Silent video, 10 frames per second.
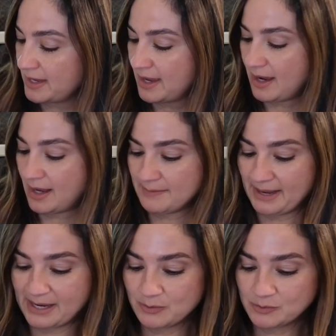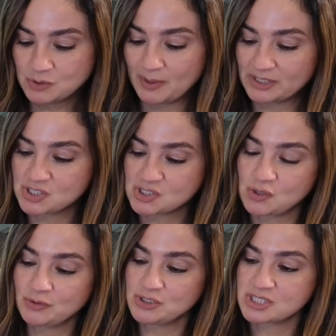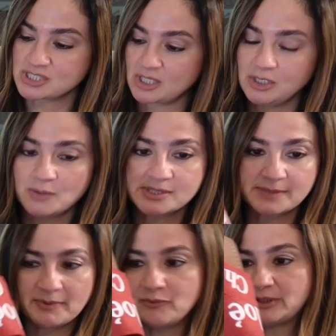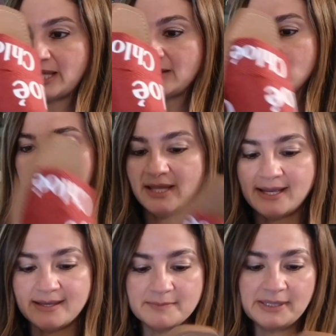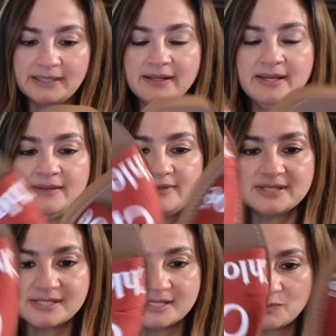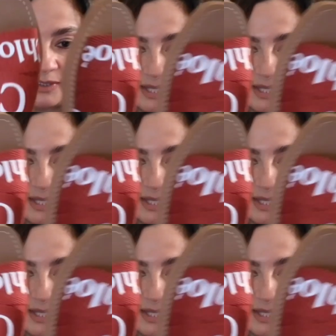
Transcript: I do want to show you just a close-up of what they look like, but this is what they